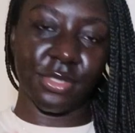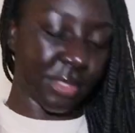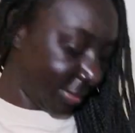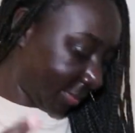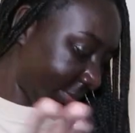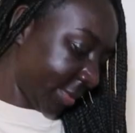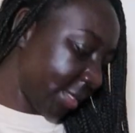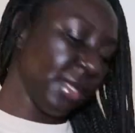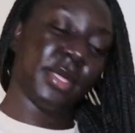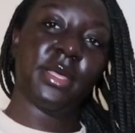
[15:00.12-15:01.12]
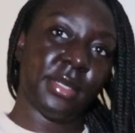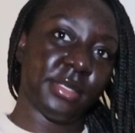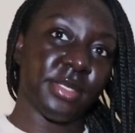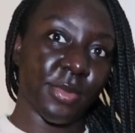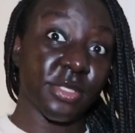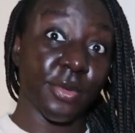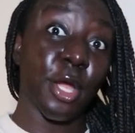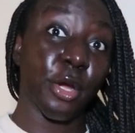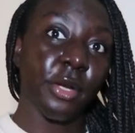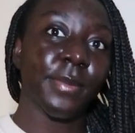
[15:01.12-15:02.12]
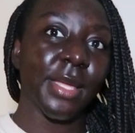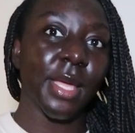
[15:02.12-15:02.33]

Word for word: she, she must have heard me,